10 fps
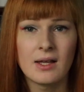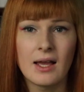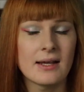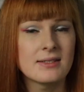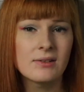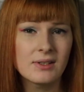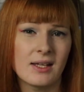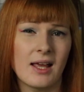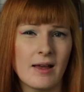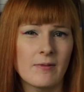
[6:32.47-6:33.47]
I still didn't
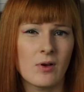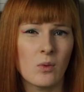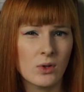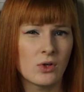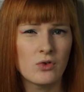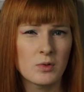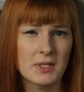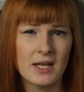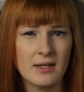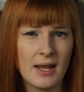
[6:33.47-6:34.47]
have a
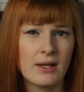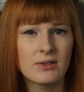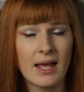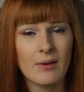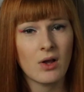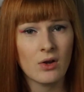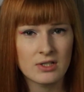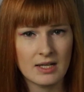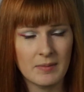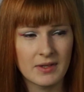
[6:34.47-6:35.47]
100% nailed down
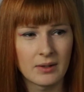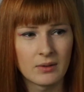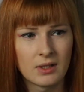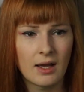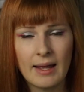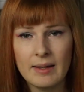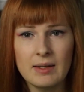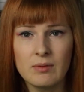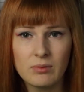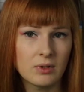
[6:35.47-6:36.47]
concept though.
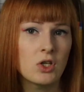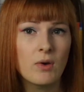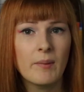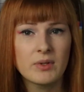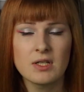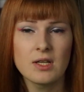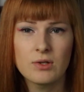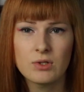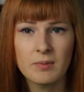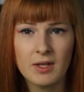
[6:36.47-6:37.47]
I knew I wanted to
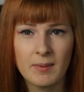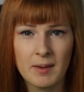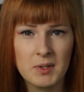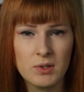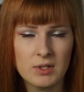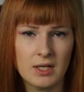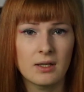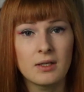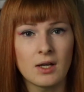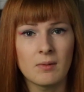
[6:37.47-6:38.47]
do something about music.
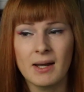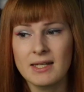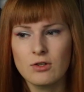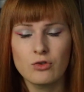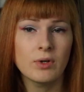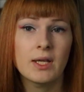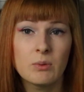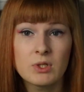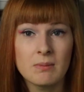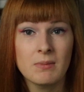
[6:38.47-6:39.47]
My degree
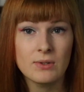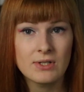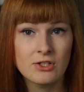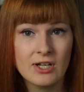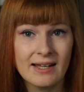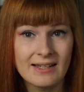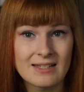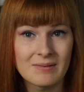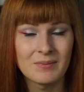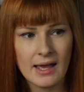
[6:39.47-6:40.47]
was in music
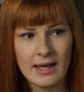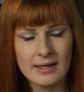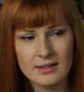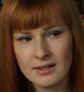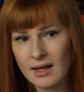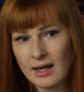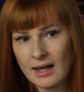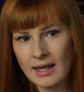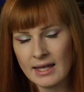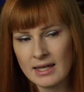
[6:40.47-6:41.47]
journalism, and
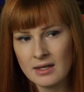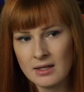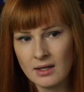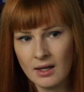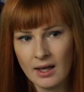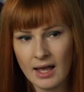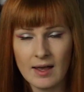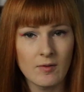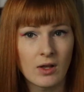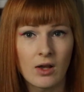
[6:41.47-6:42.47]
I
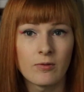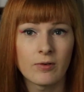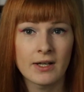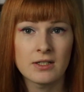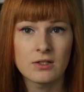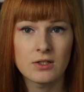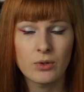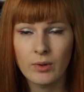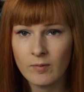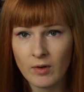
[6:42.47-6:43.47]
have a lot of friends
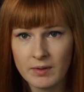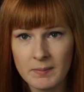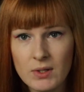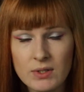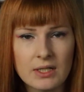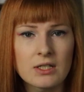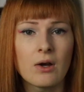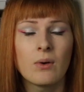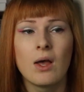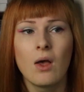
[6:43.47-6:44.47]
who are involved in music.
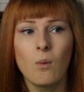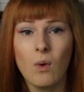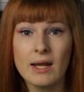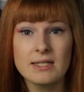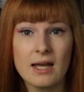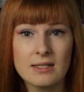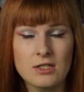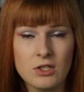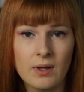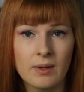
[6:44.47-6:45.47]
So what I
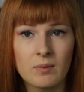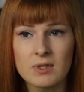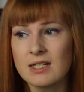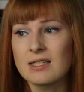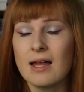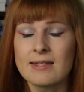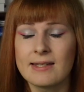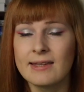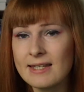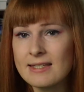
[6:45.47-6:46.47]
started doing was I started
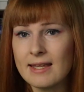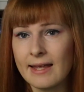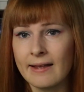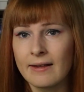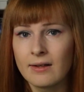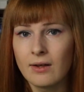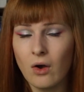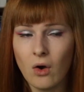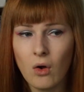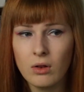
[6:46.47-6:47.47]
listing
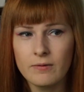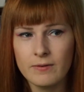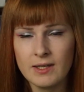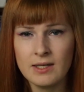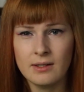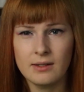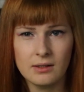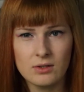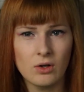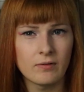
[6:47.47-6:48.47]
all of the
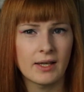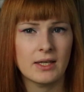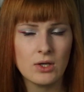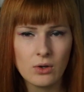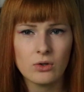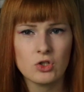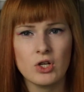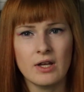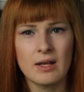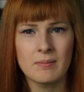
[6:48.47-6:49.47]
sort of like Yorkshire
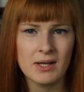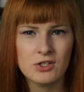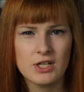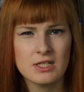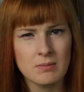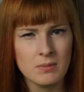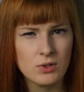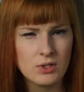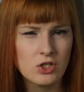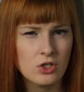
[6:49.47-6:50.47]
and Manchester
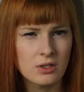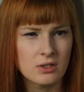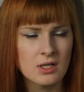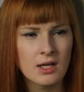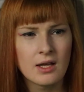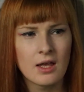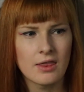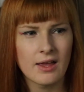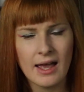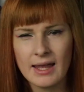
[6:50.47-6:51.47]
musicians
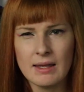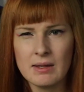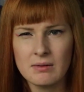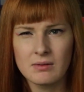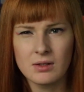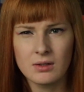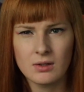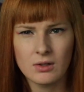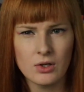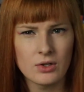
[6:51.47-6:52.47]
that I
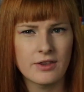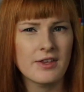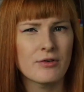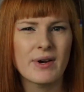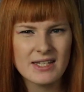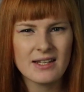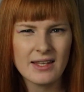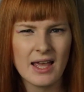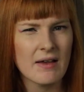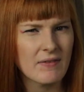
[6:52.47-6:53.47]
could
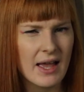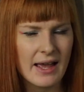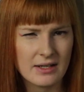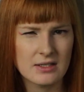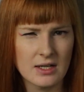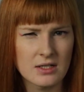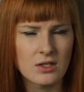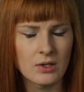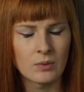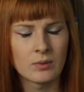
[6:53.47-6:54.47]
theoretically have access to.